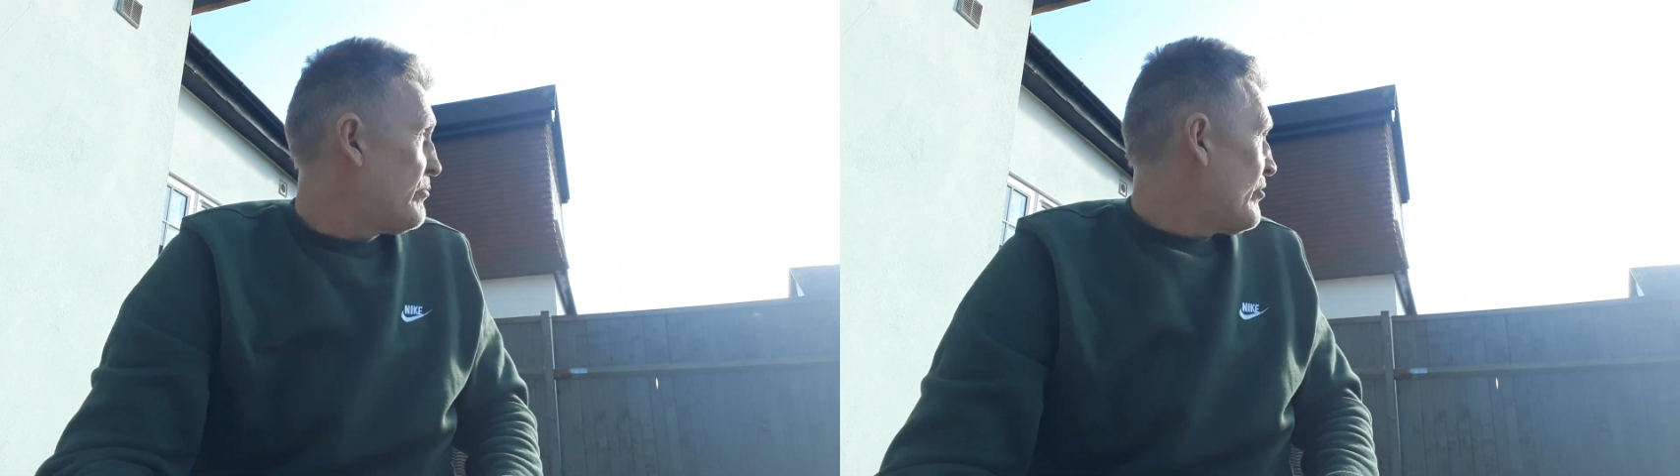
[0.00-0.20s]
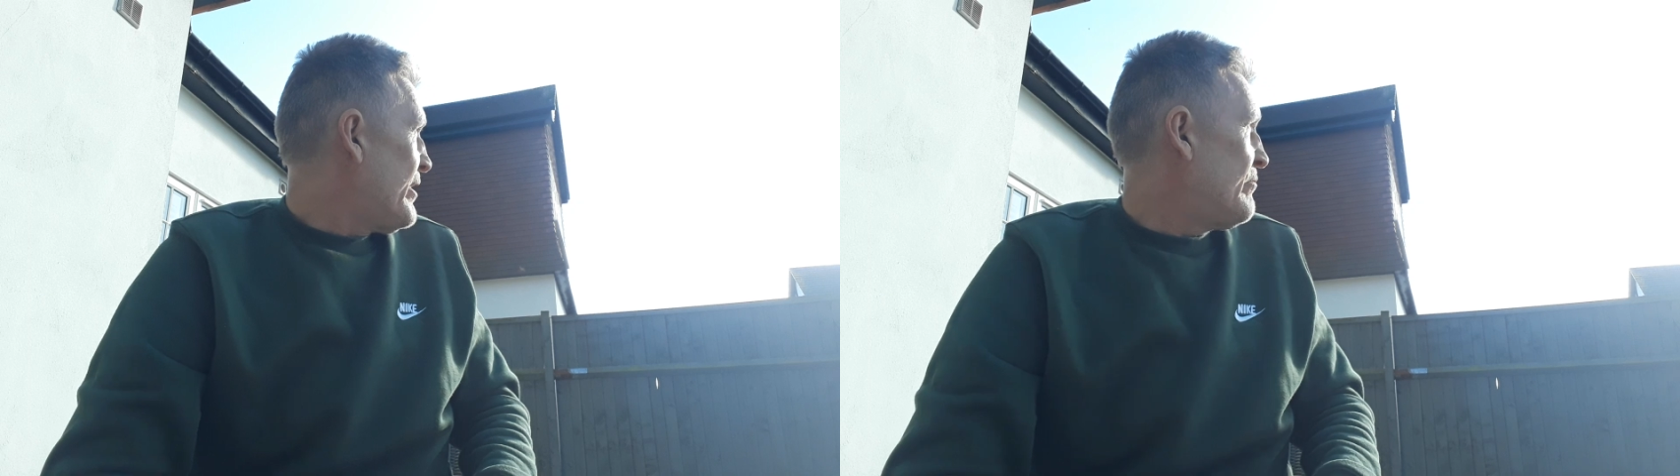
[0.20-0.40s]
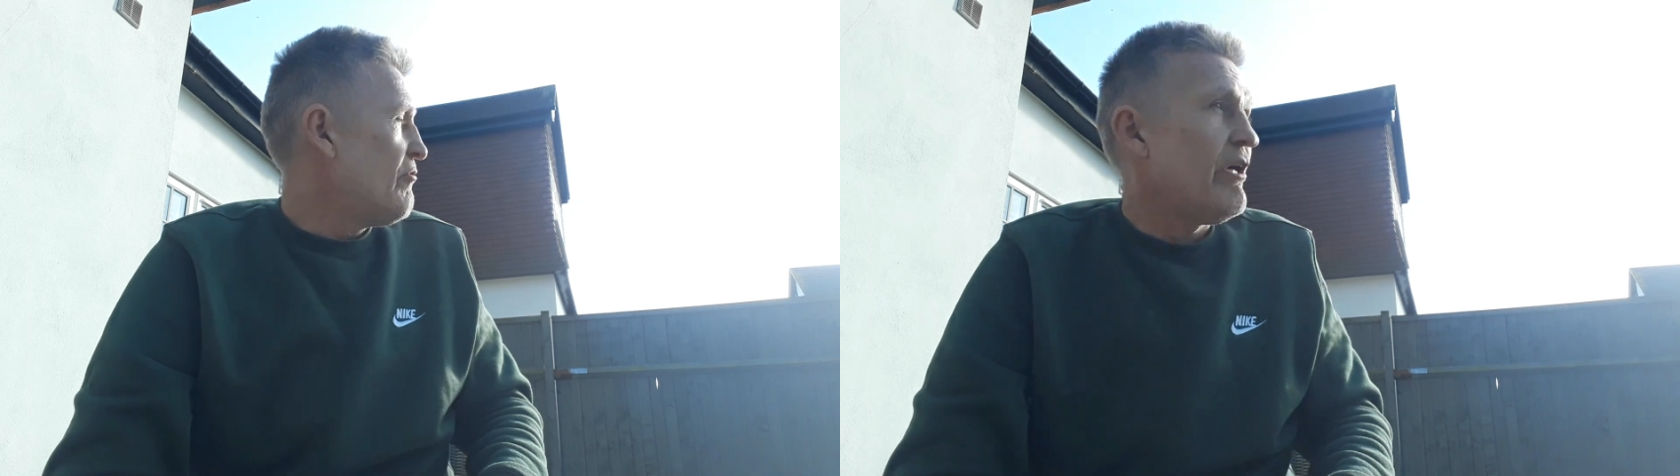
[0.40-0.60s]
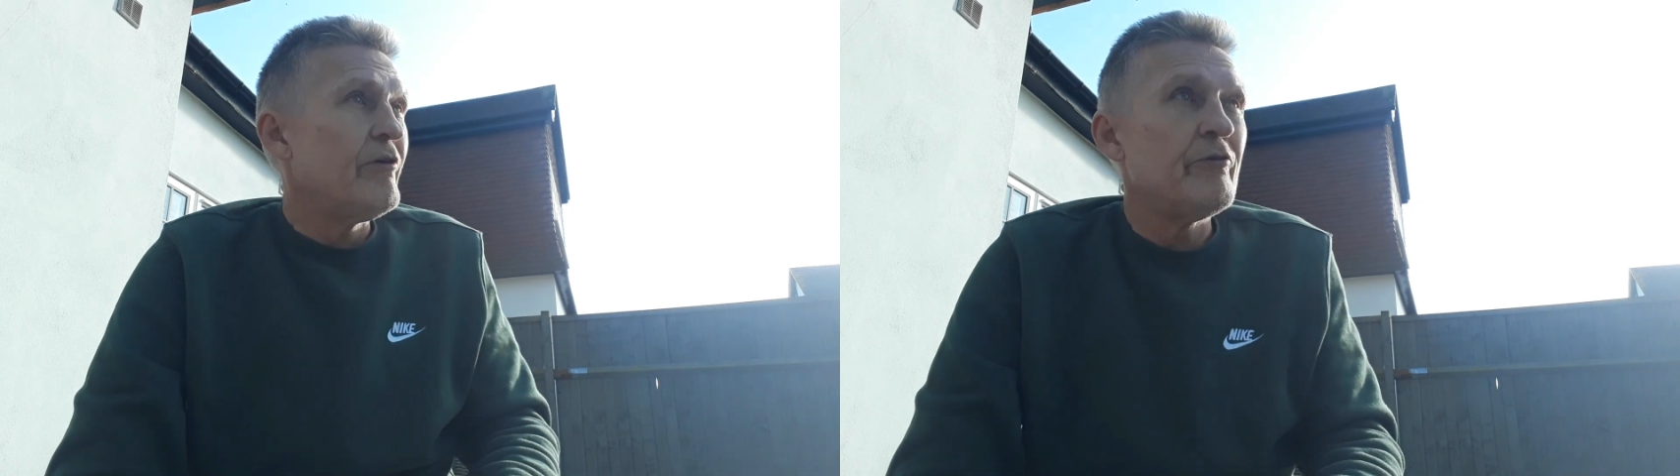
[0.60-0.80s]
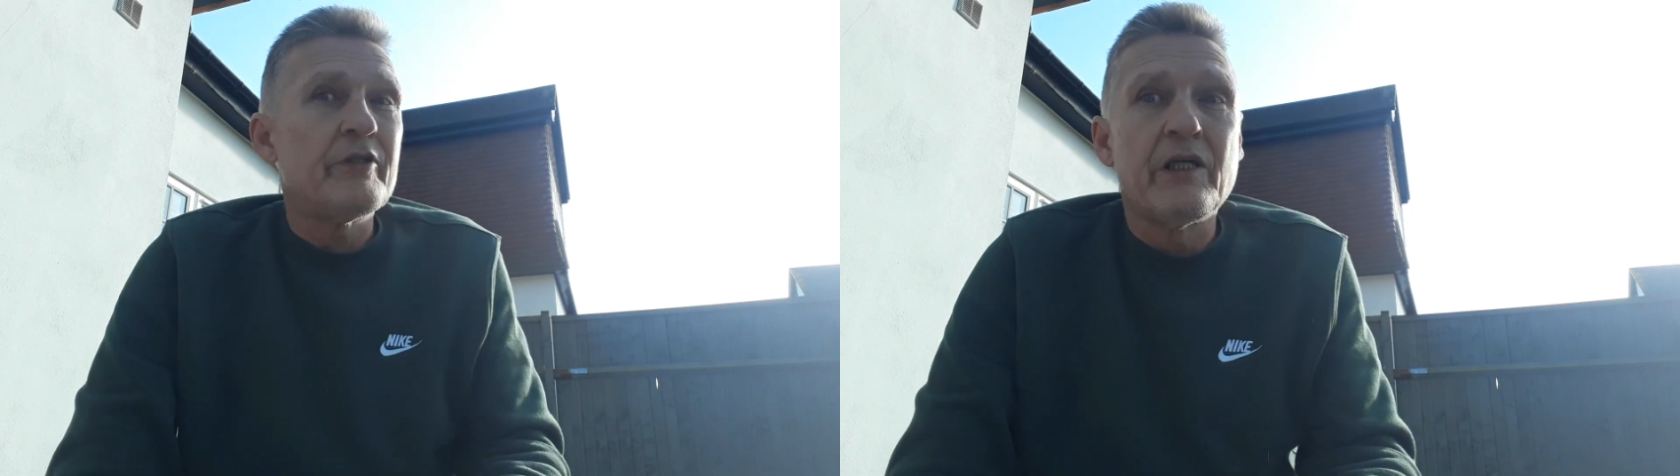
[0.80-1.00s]
the Brighton
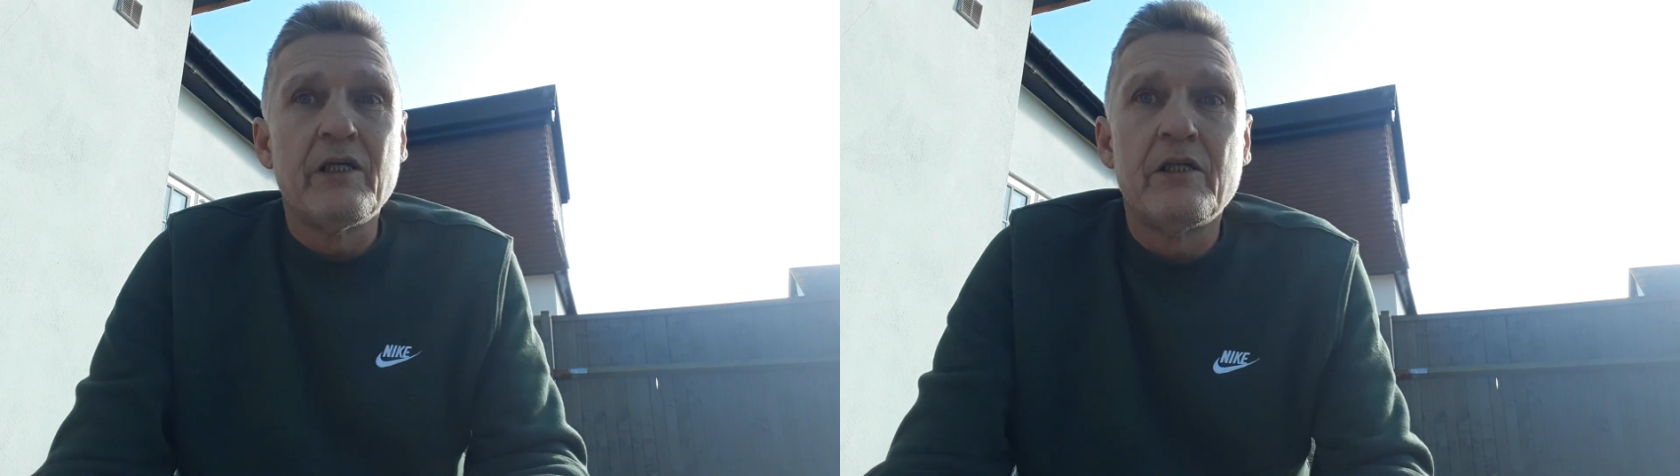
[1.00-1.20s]
Road.